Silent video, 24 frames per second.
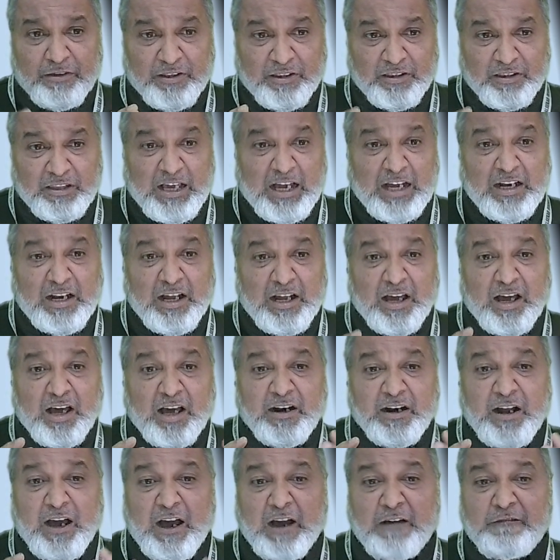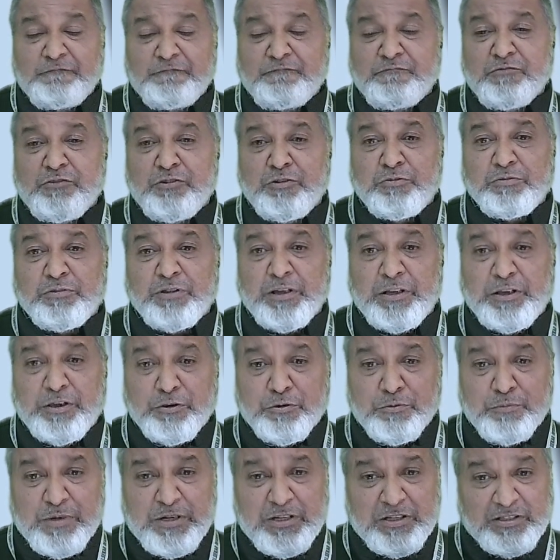that are harmful to the
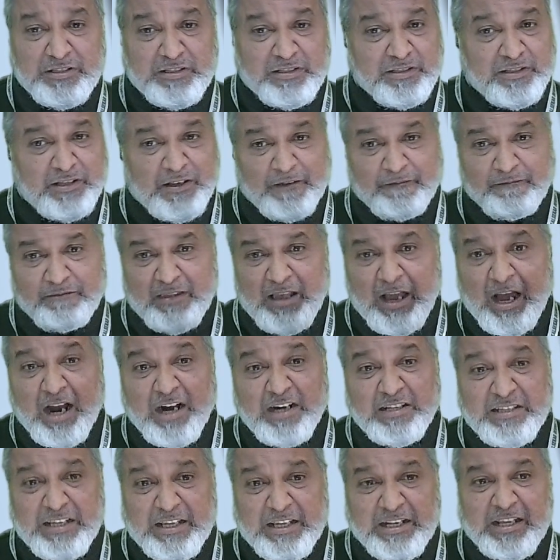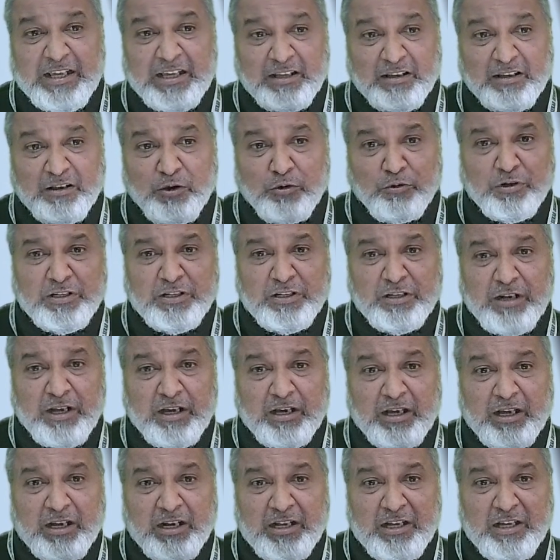humans. Arsenic. Now, the
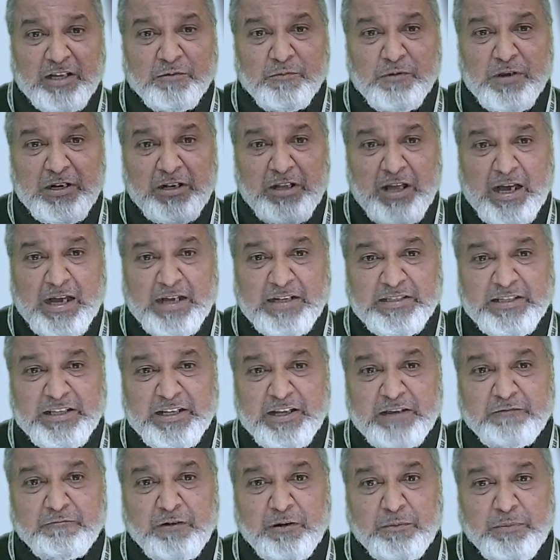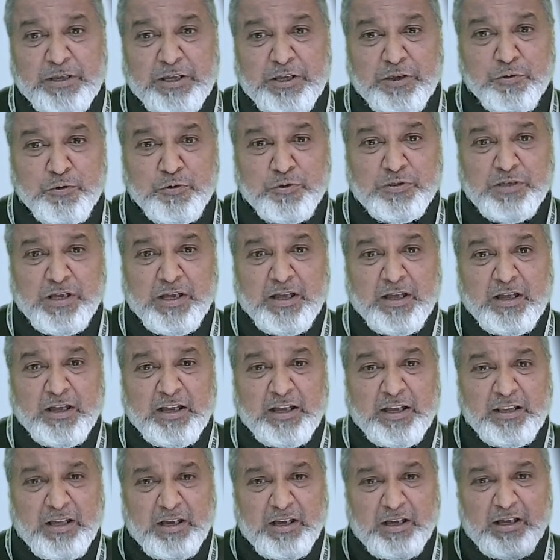earlier one, the arsenic will be used
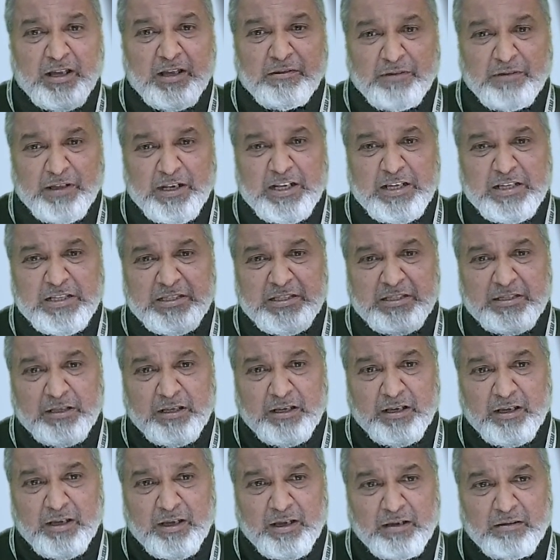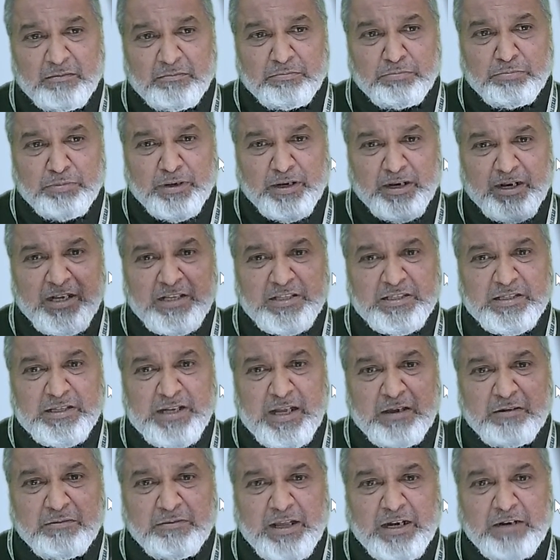in the various drugs.
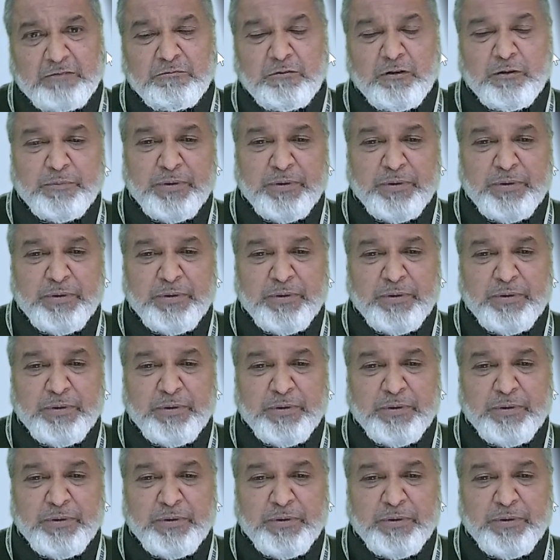Now that will